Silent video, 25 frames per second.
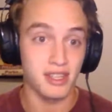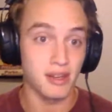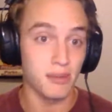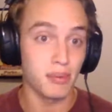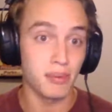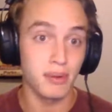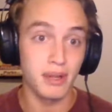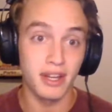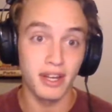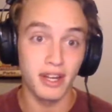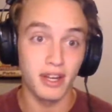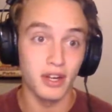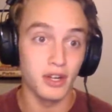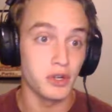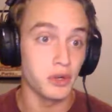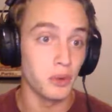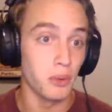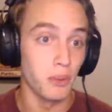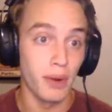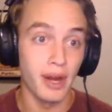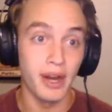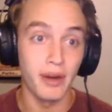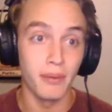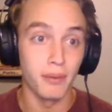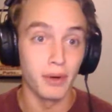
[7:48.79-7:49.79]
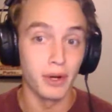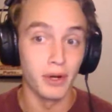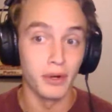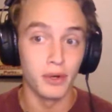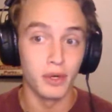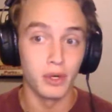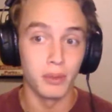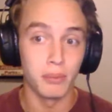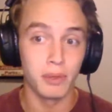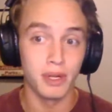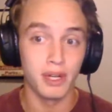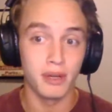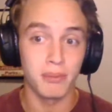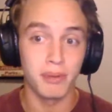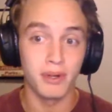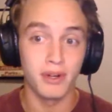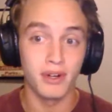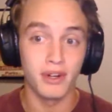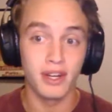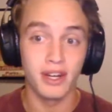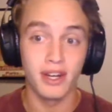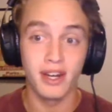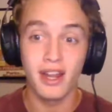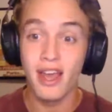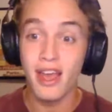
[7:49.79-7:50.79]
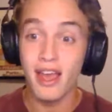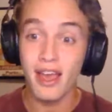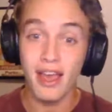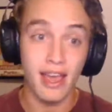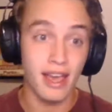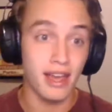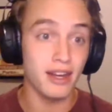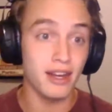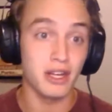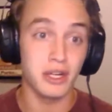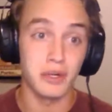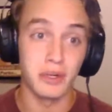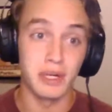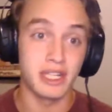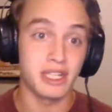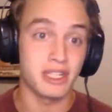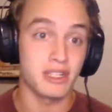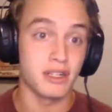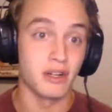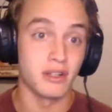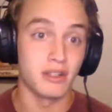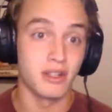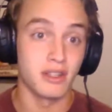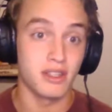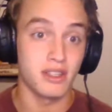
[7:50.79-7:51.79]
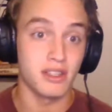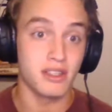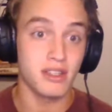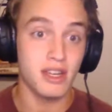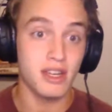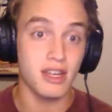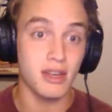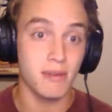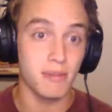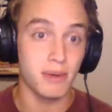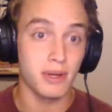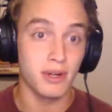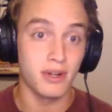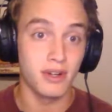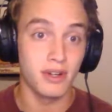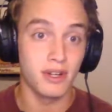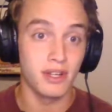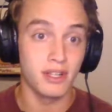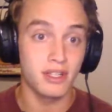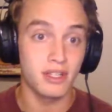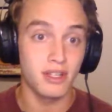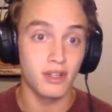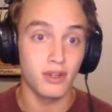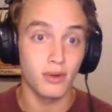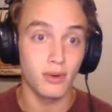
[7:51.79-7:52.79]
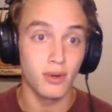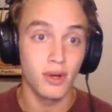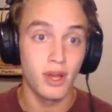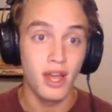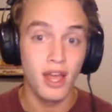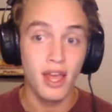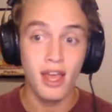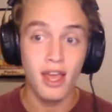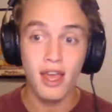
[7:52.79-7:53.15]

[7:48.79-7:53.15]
They played a great road opening period and a great start to the second period, too.